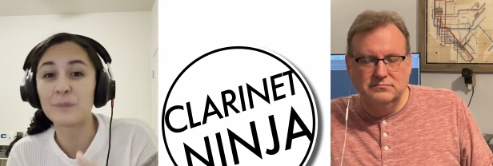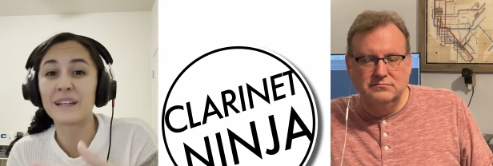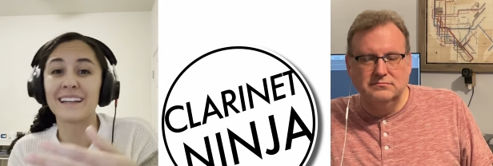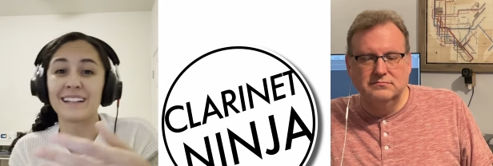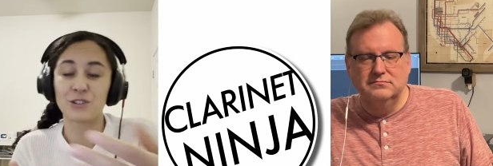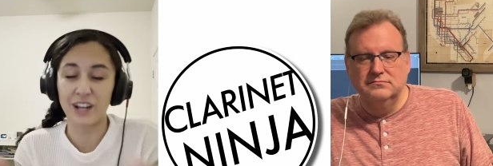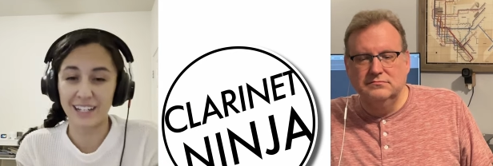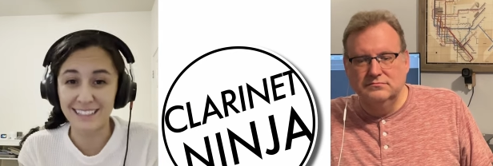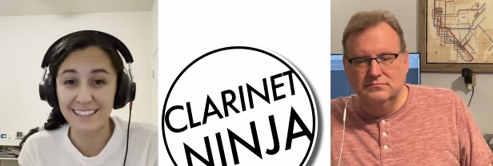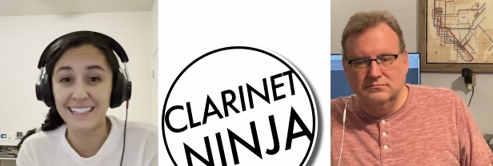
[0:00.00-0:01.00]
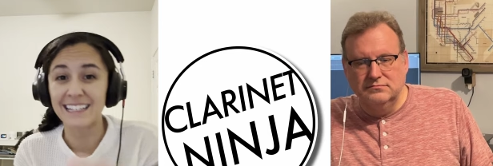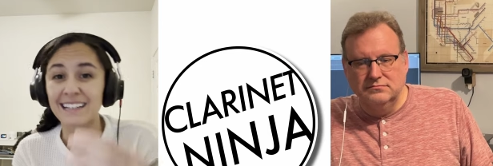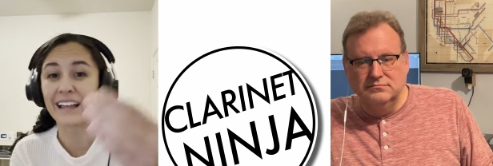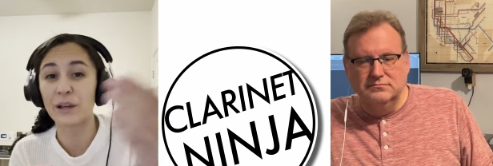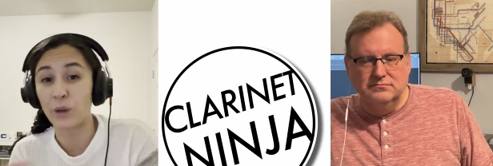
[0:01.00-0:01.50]
Speaker 1: bit and try to
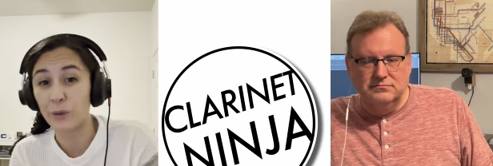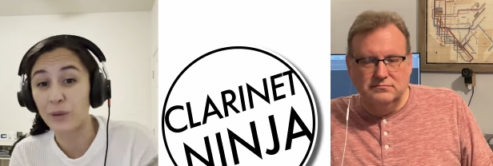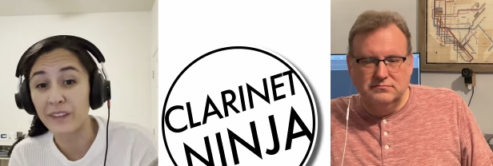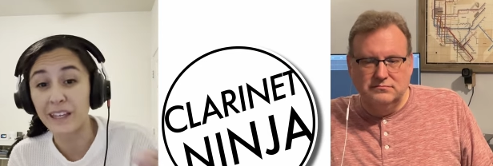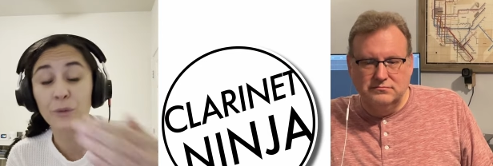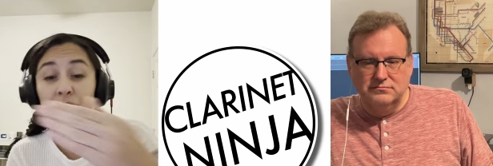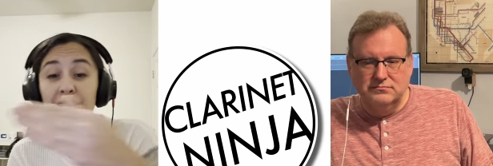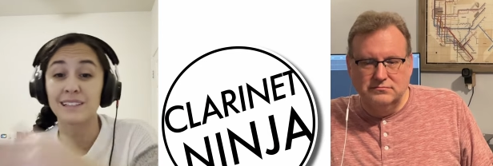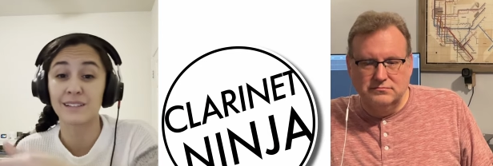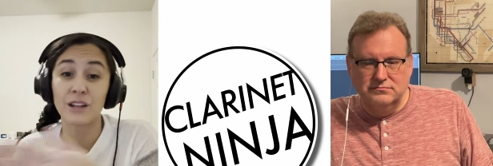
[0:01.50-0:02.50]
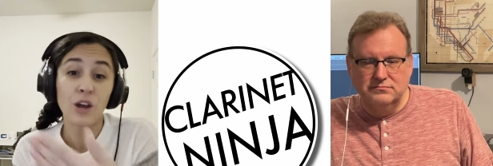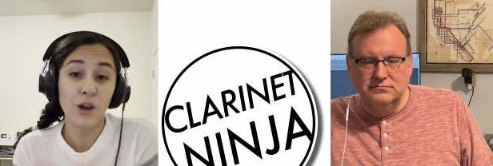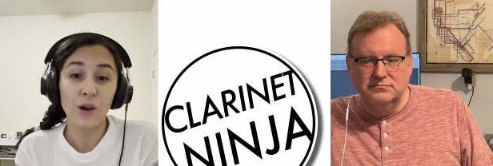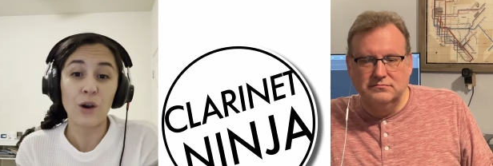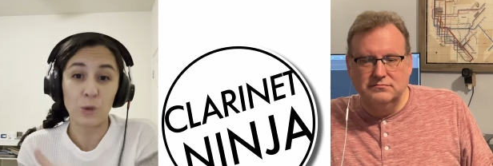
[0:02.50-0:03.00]
see where we think it was, and
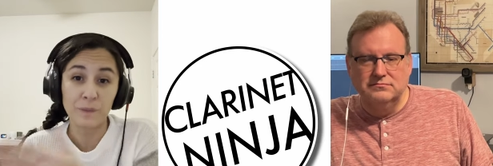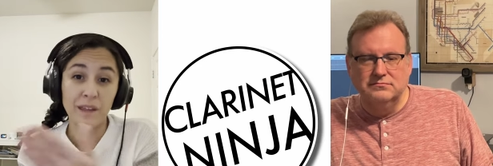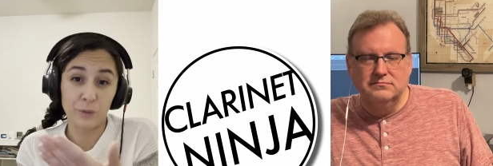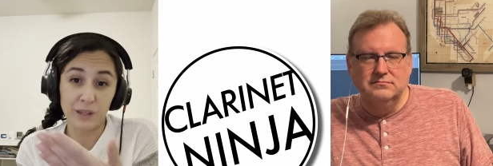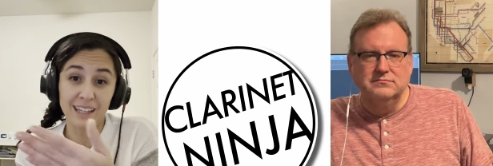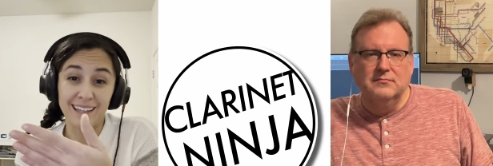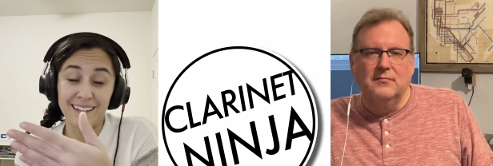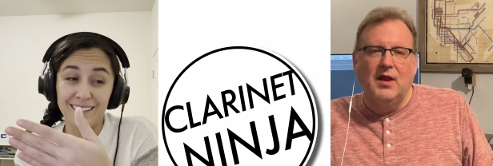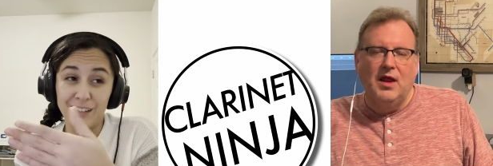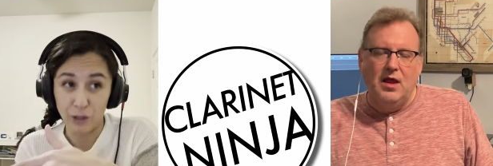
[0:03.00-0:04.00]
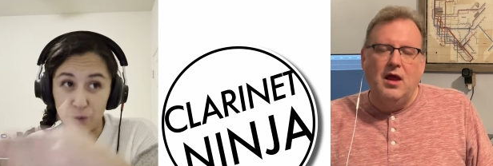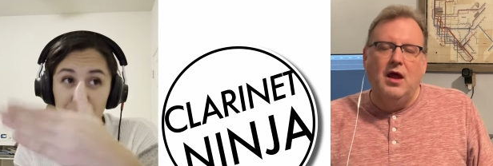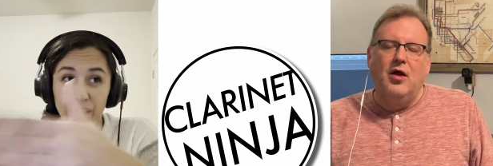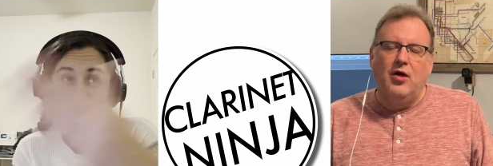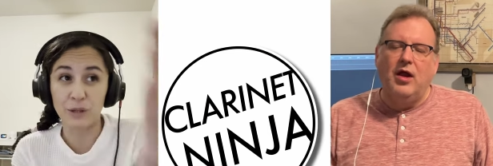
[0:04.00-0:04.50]
hope that we,
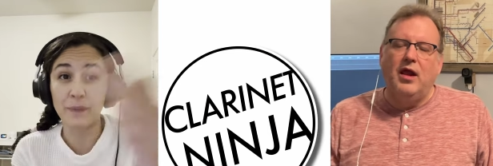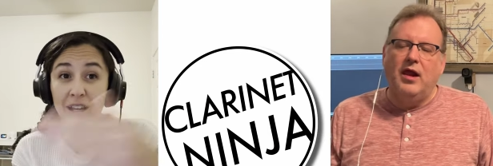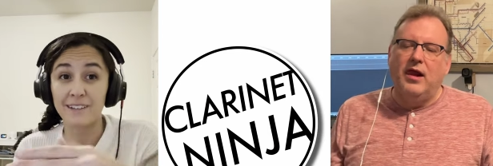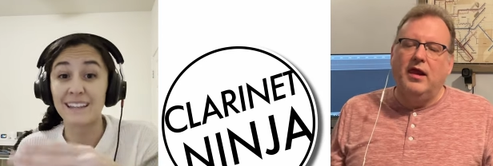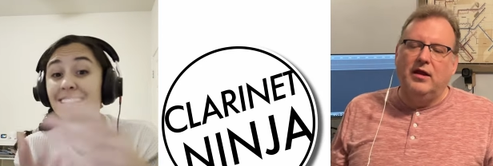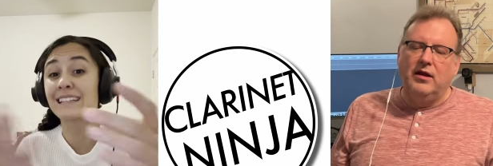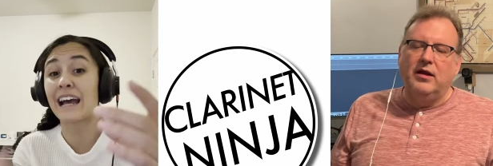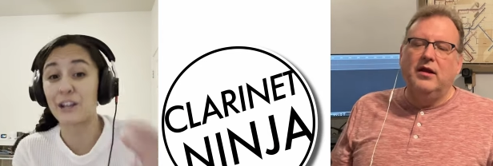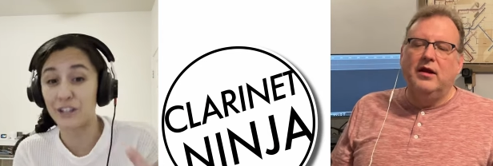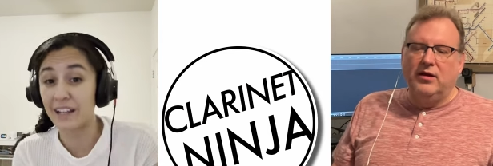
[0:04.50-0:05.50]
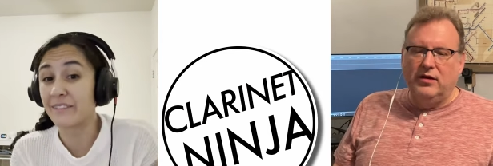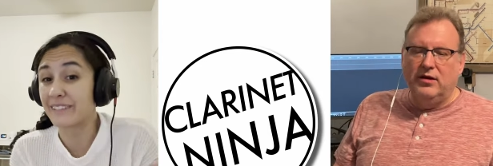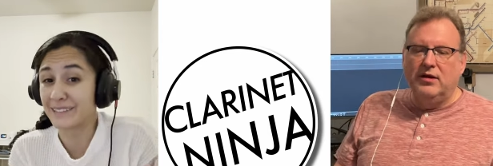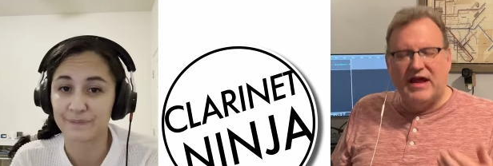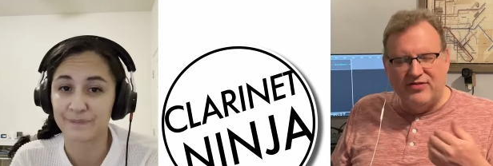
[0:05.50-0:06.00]
then repaired the entirety of
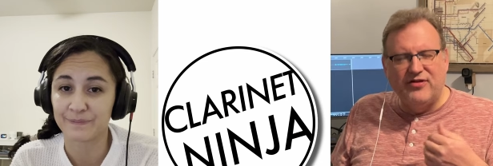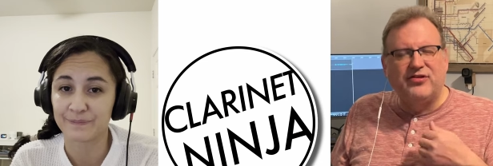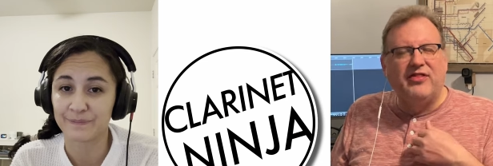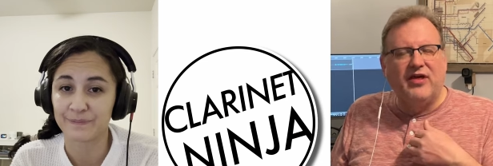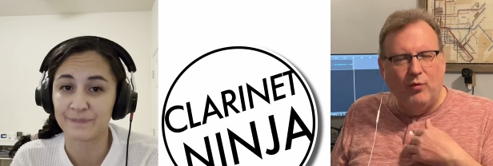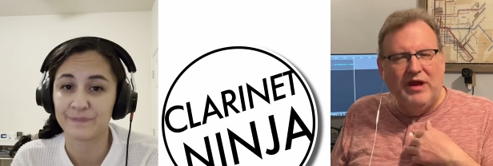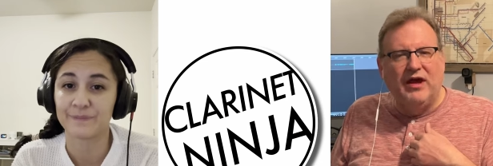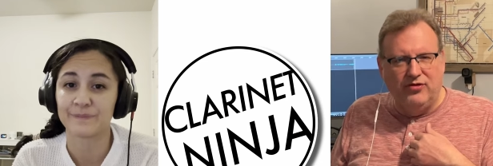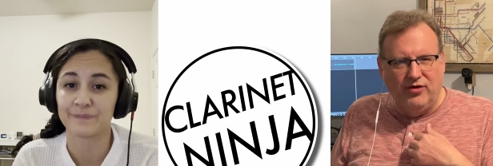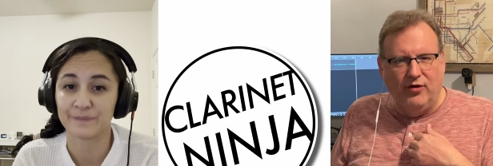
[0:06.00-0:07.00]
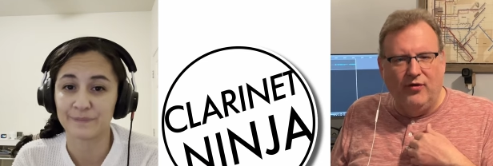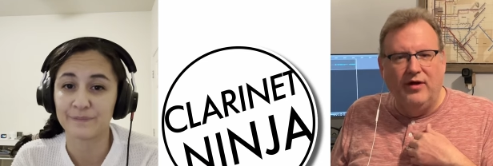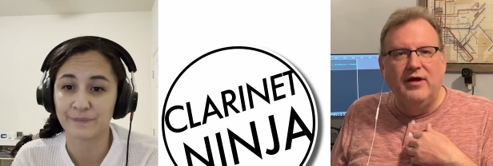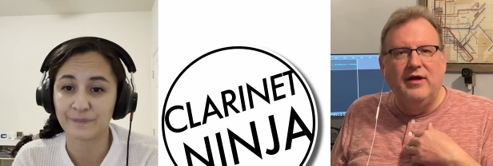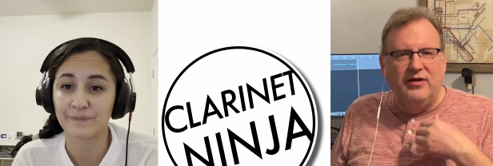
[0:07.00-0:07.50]
it.
Speaker 2: If there's anything we can do
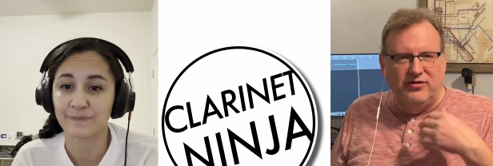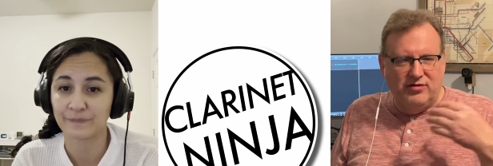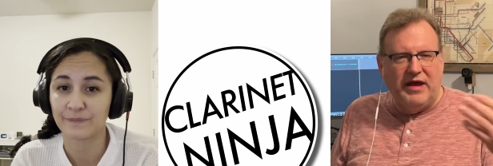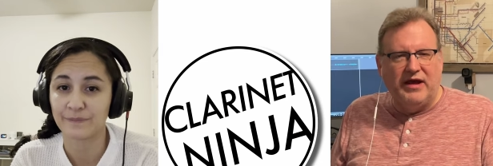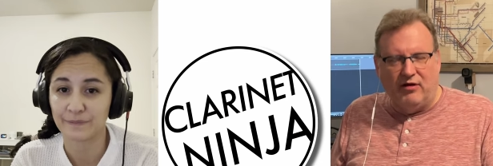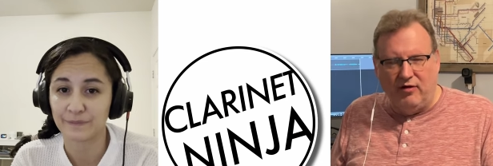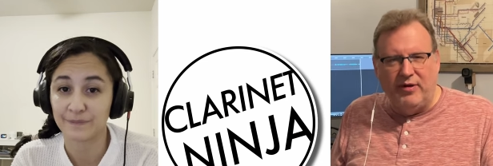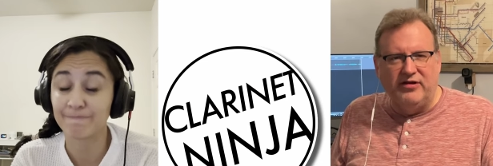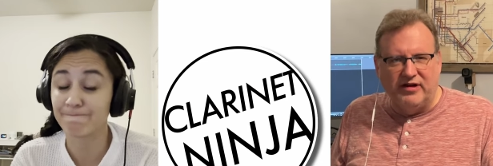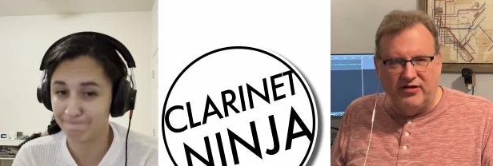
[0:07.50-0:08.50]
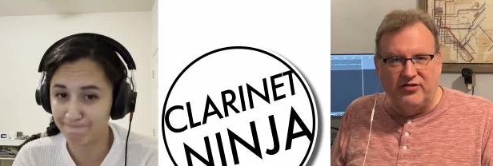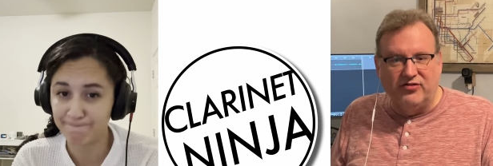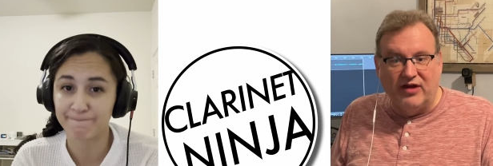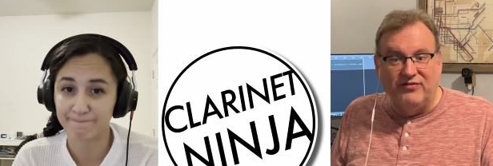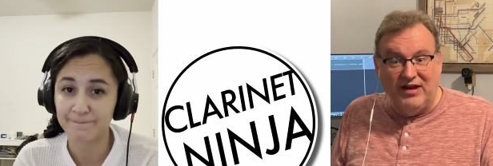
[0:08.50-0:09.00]
to make our repair
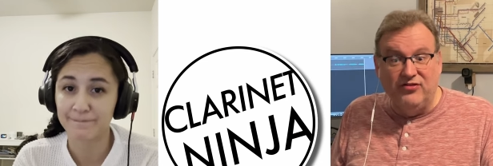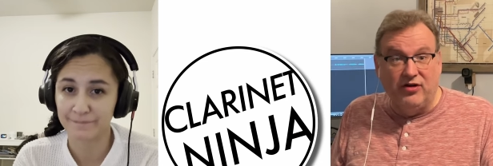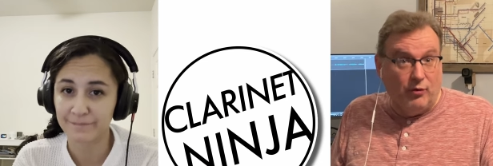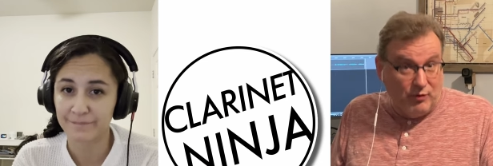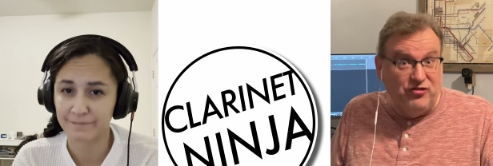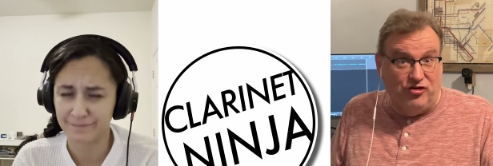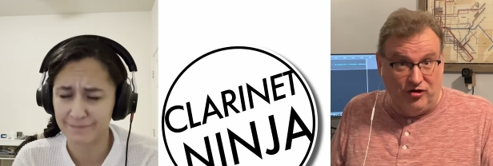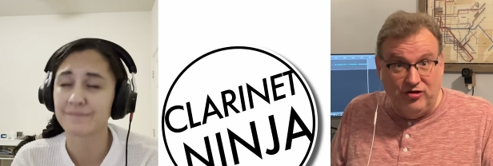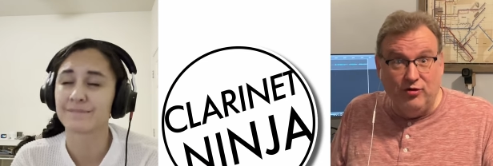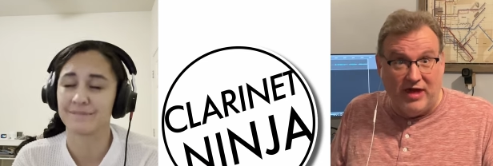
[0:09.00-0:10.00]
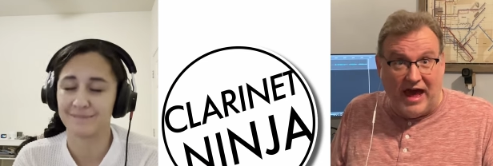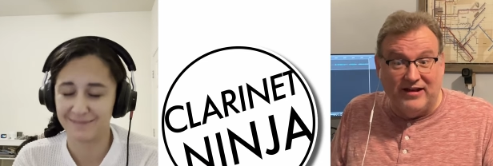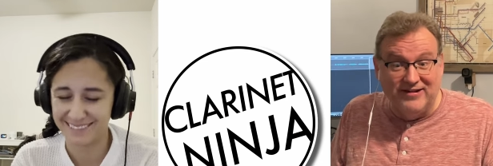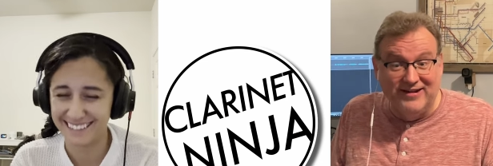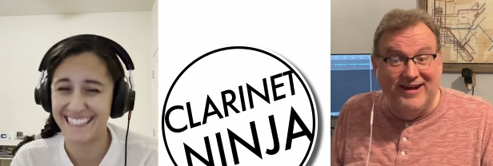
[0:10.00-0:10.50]
technician's life easier, we should do
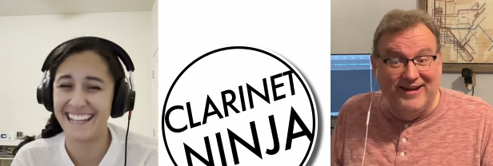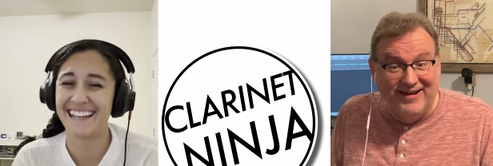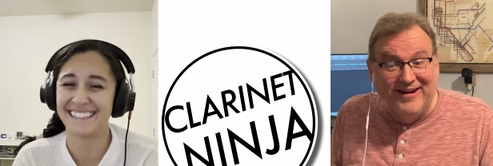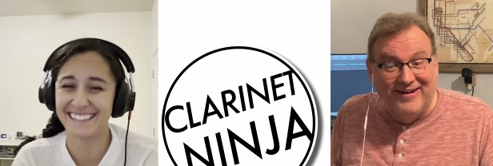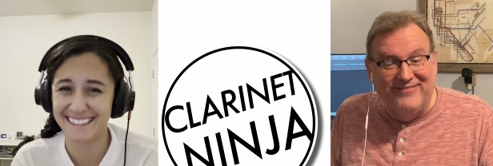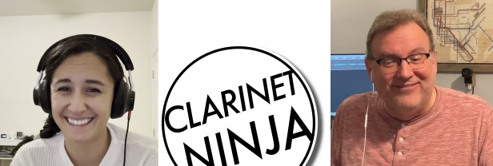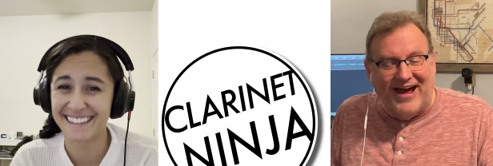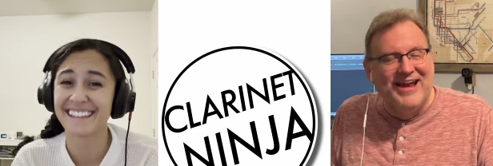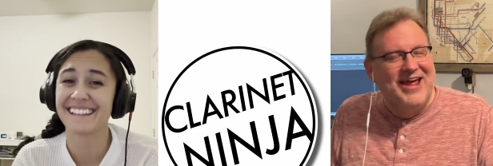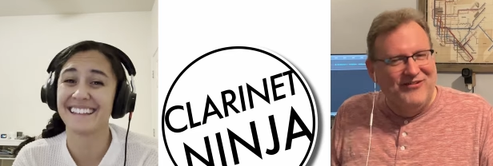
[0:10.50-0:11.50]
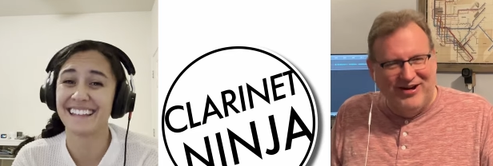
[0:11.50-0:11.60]
that. Yes. Right?
Speaker 1: We